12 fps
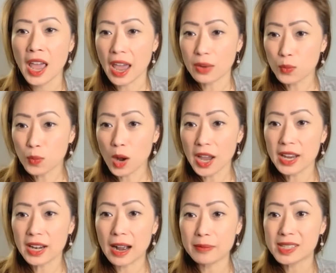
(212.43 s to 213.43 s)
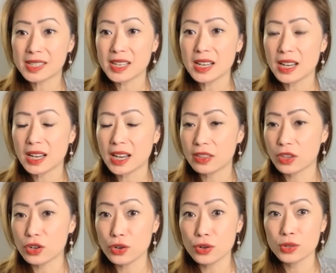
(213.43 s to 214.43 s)
And what I'm seeing in the
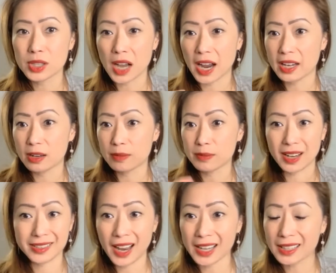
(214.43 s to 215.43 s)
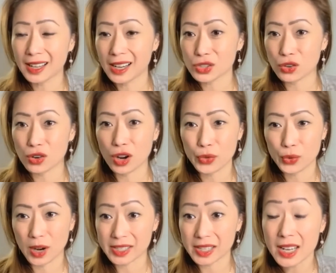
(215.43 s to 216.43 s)
news items as headlines or
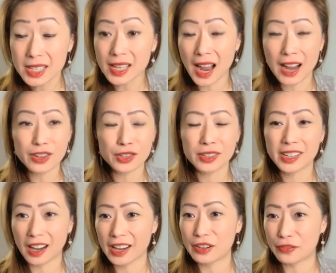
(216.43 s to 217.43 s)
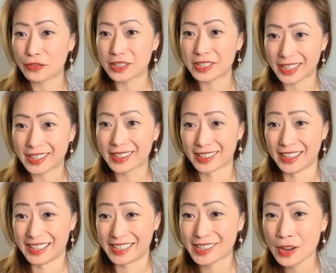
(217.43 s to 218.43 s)
otherwise, it's actually kind of
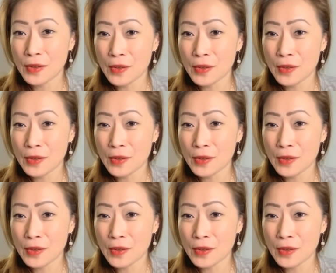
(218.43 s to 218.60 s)
ridiculous.